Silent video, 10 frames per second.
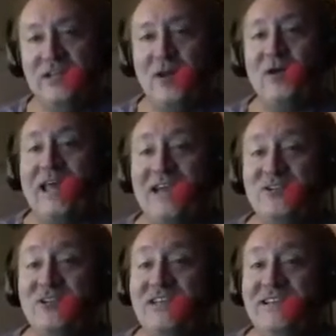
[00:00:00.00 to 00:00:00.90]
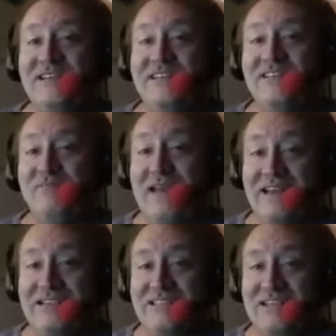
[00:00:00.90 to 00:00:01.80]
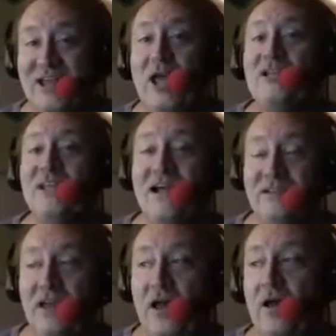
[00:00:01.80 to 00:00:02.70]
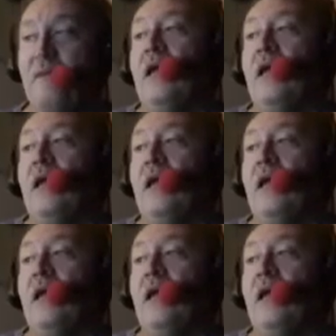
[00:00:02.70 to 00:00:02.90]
on AshleyMadison.com,